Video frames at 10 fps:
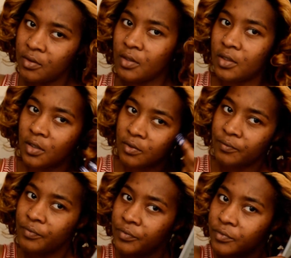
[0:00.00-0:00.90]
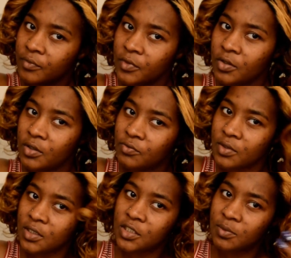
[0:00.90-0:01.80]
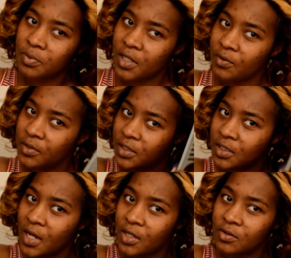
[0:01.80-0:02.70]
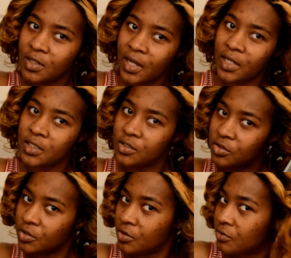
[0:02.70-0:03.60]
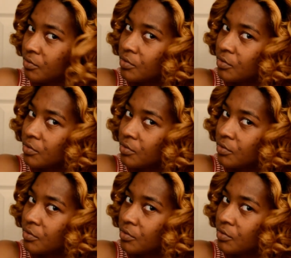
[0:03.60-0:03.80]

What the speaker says: you know, you can really just play with it how you like until you